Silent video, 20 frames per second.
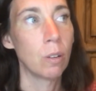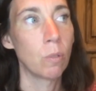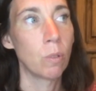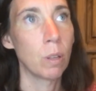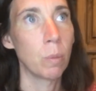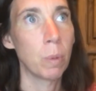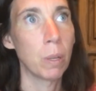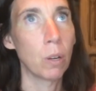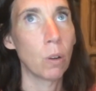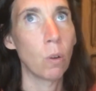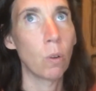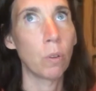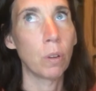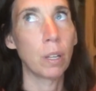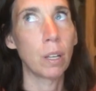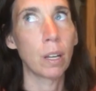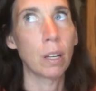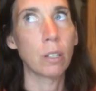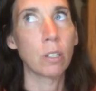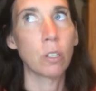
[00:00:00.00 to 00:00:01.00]
We've been
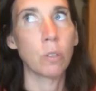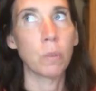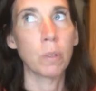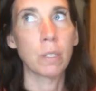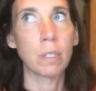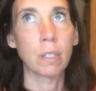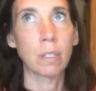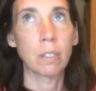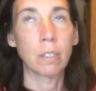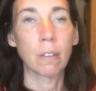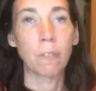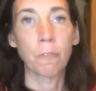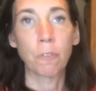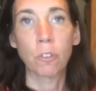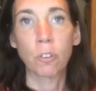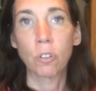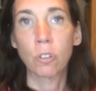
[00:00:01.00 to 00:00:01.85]
holding on to a system for